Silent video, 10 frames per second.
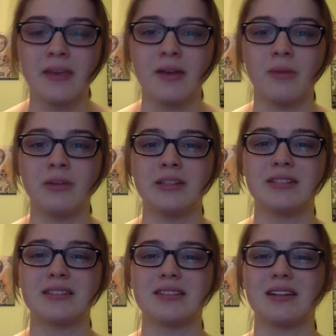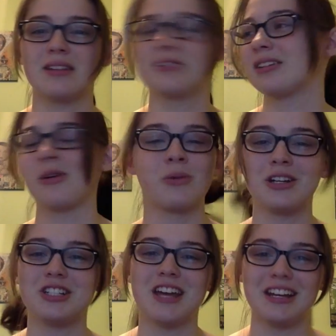was
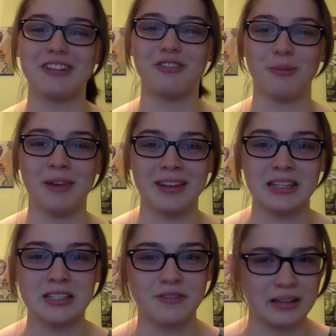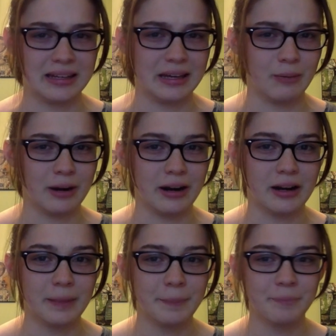originated from like this feeling where
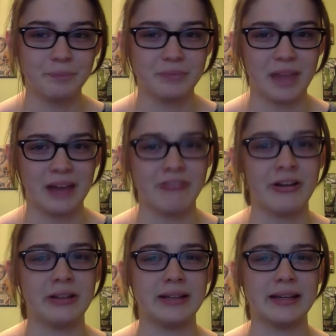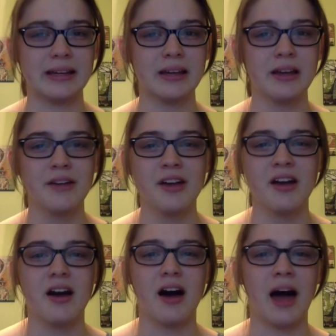I felt like
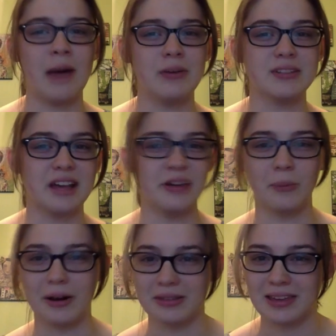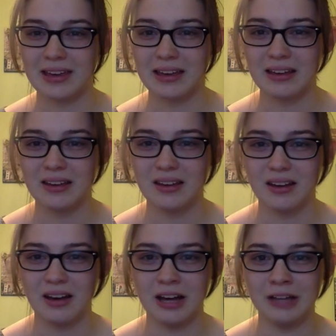I was unworthy
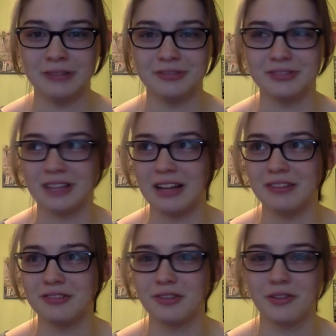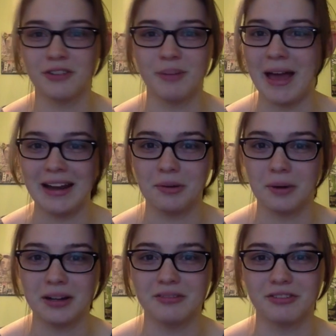of love from
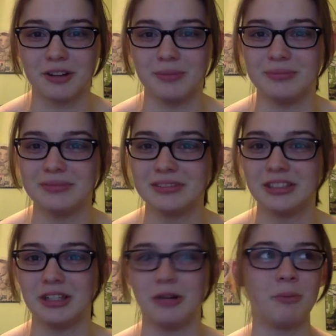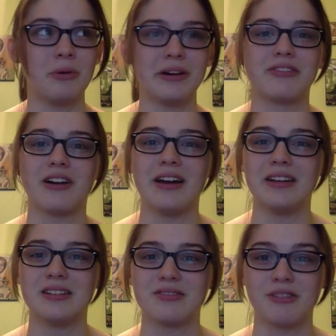anyone, from, a
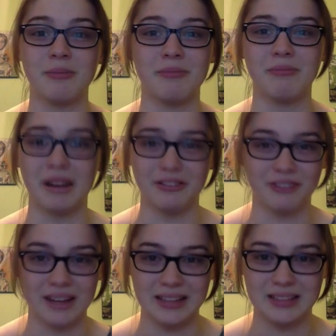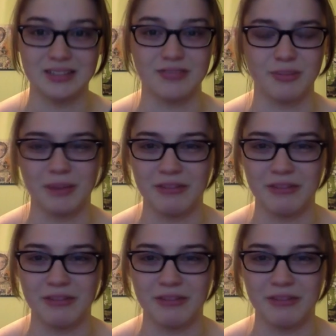boyfriend, from my friends, from my